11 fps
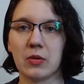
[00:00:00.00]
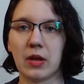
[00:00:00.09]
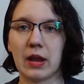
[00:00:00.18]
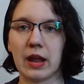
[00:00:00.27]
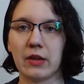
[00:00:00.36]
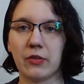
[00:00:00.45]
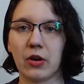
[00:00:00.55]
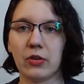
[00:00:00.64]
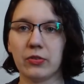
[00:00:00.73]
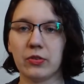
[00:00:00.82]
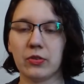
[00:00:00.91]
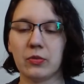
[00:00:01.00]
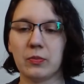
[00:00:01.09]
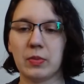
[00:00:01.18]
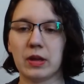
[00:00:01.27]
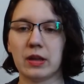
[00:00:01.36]
And I have
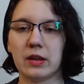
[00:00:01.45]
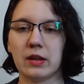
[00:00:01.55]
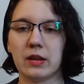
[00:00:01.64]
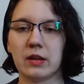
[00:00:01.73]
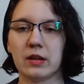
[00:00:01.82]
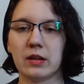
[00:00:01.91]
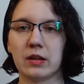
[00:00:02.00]
also been